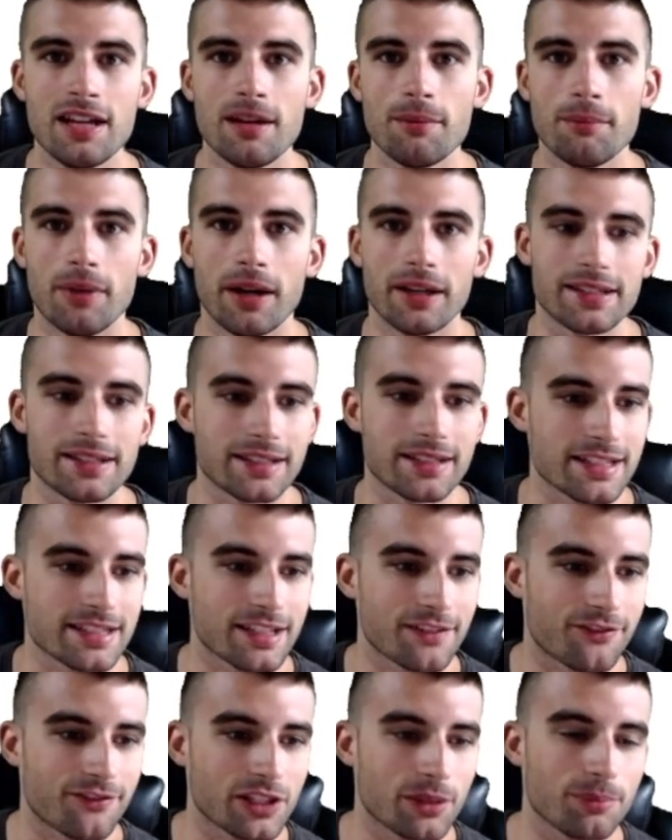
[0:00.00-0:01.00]
But I think that's
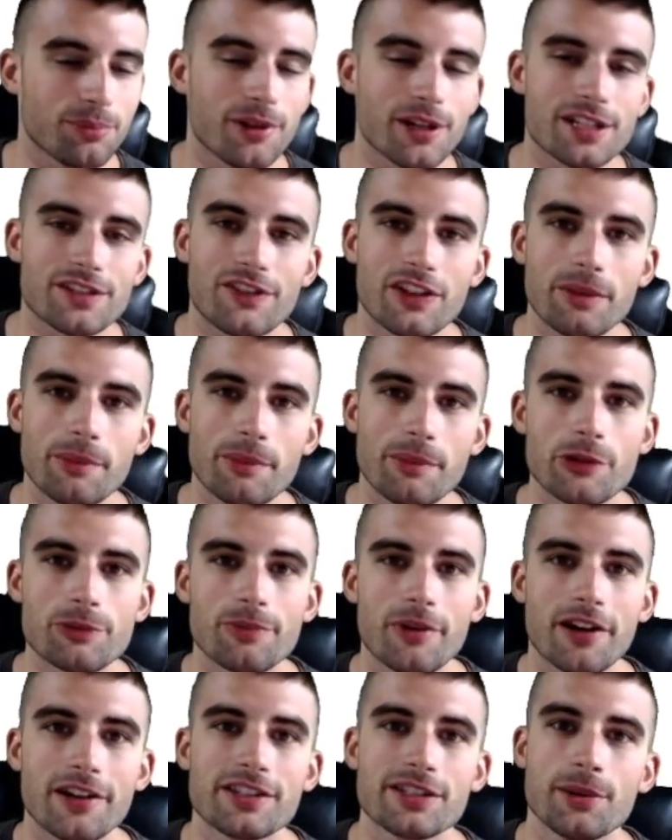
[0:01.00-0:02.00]
it for the plugs for the most
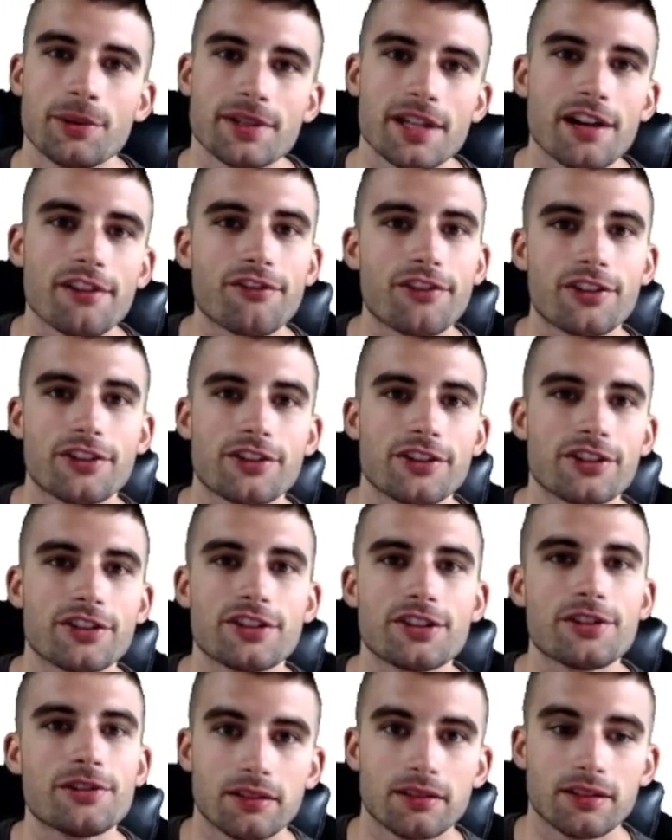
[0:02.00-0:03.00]
part. So without further
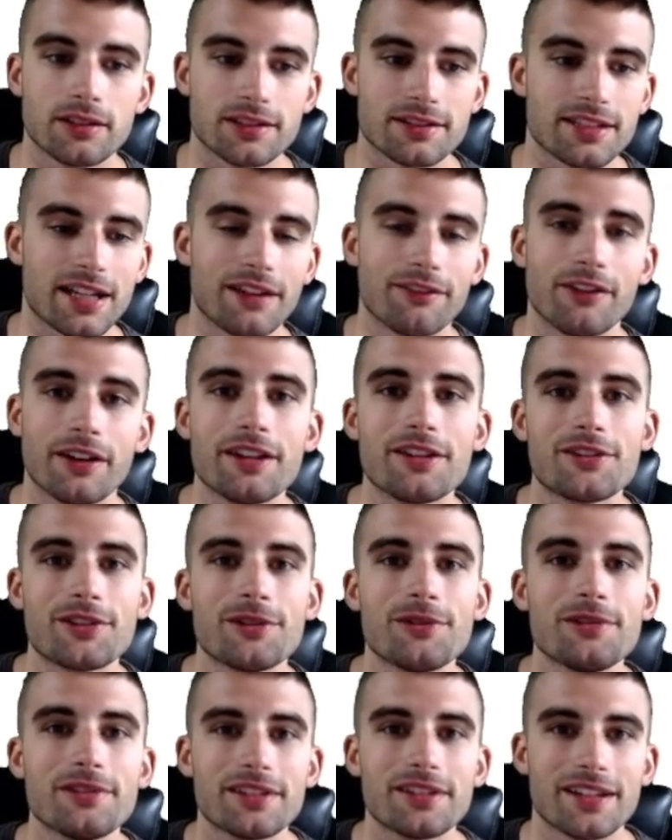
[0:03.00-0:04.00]
ado, let's dive right
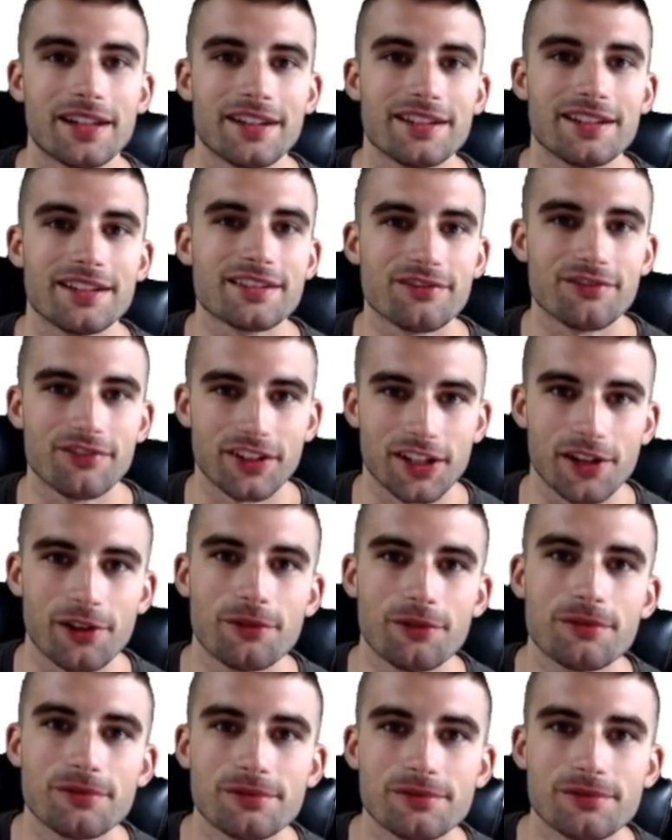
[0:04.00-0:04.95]
into today's video.